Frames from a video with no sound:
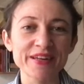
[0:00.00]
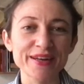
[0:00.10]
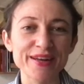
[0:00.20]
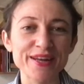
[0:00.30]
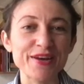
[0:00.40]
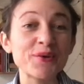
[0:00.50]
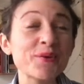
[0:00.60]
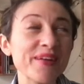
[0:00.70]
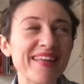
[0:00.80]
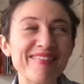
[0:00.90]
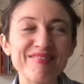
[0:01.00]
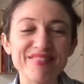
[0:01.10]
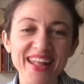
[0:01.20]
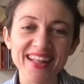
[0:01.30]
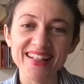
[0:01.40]
know
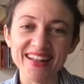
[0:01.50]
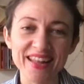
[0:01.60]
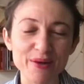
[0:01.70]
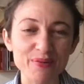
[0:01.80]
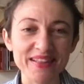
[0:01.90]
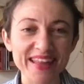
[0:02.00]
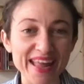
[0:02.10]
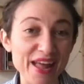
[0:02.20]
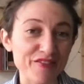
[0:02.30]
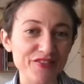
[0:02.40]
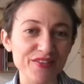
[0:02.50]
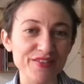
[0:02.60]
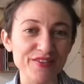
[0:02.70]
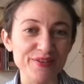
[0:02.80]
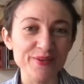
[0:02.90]
exactly what they have to
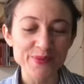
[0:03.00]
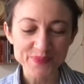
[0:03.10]
do.